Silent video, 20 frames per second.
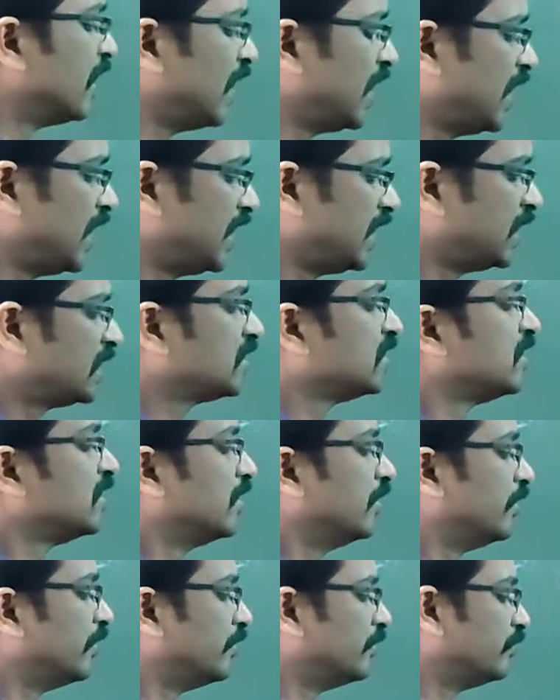and
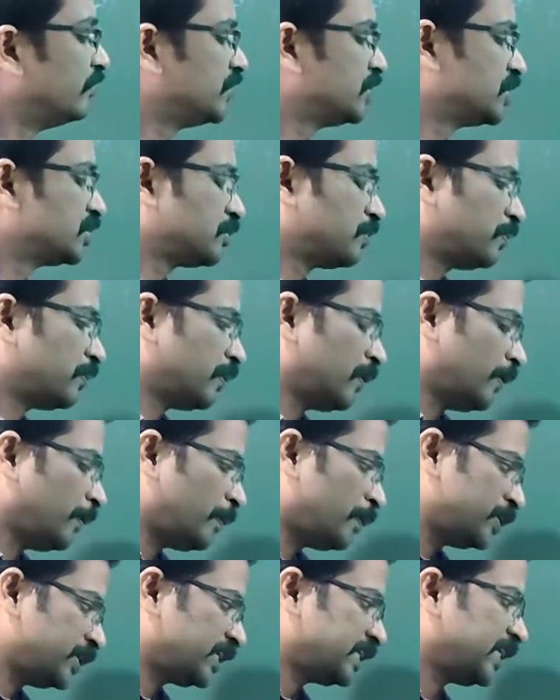which is
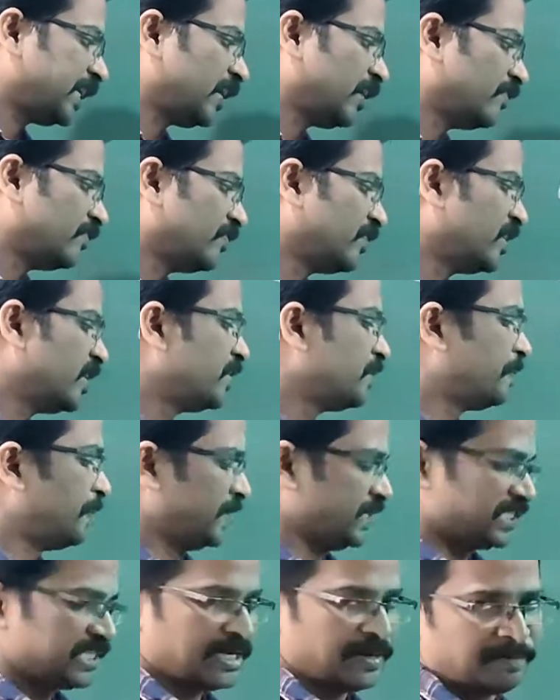projected on the
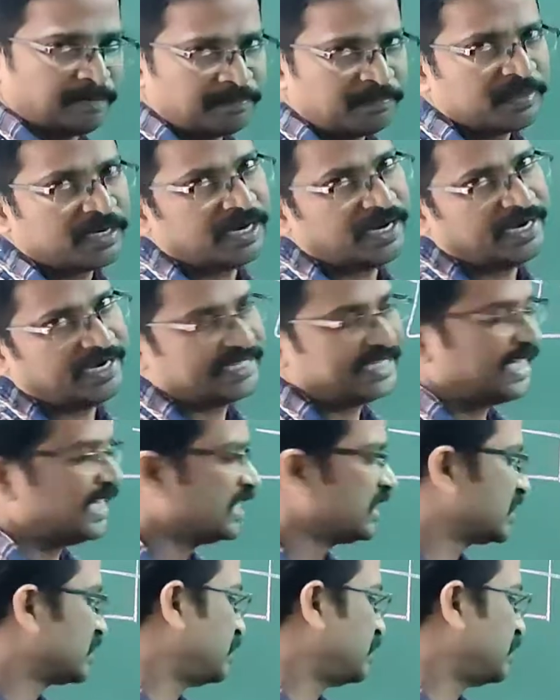prism and then